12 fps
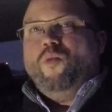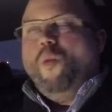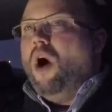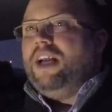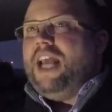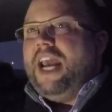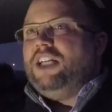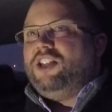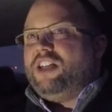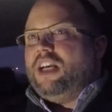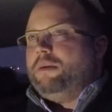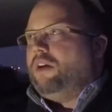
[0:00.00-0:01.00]
one
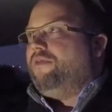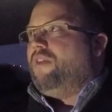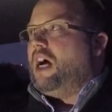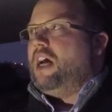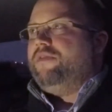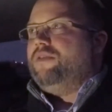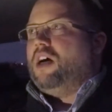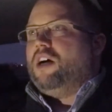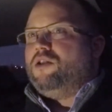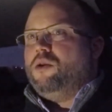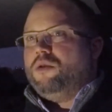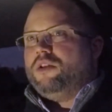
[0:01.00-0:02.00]
HTML5 uh,
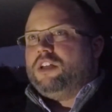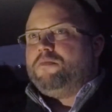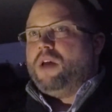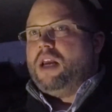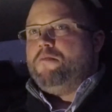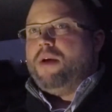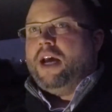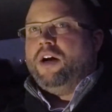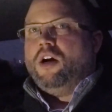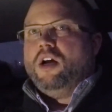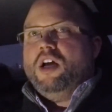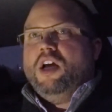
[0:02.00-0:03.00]
Google display banner,